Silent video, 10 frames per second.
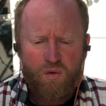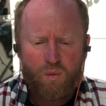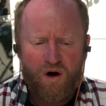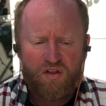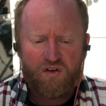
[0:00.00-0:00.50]

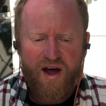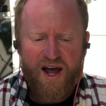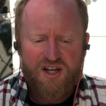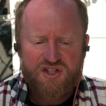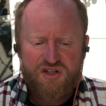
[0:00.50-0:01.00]
While the
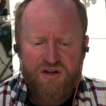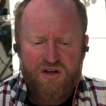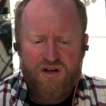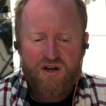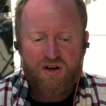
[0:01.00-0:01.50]
last,
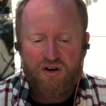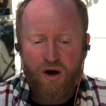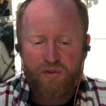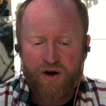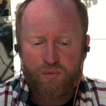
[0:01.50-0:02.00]

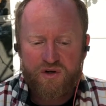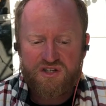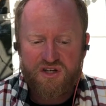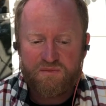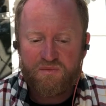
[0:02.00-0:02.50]
not without
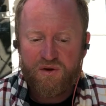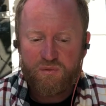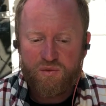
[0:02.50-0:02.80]
reason,